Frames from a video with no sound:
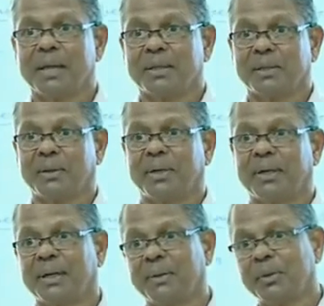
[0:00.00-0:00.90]
So
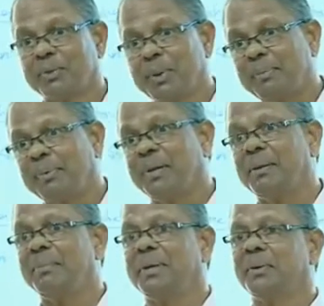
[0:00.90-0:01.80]
a newspaper will
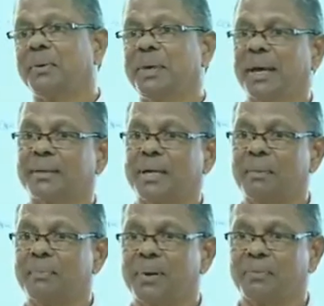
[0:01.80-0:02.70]
be a good example